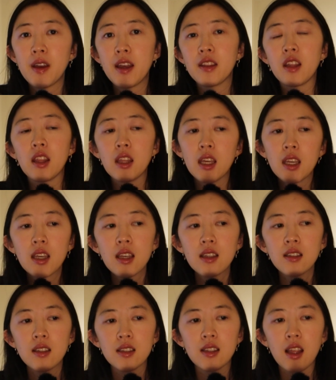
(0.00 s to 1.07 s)
And the thing
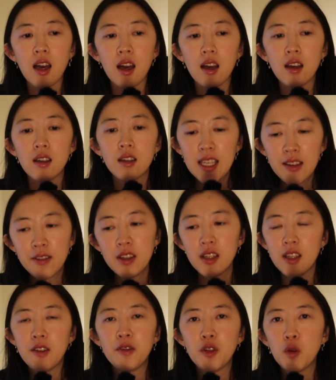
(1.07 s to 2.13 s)
is that even
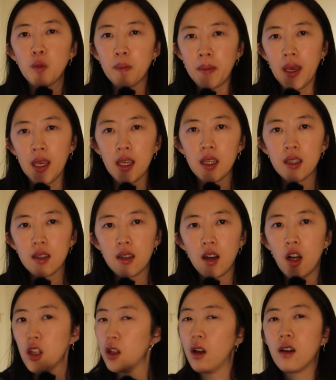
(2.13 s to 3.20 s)
if you make
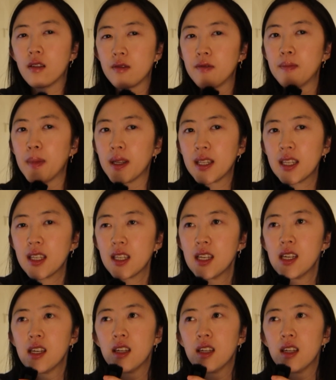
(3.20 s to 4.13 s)
a lot of money,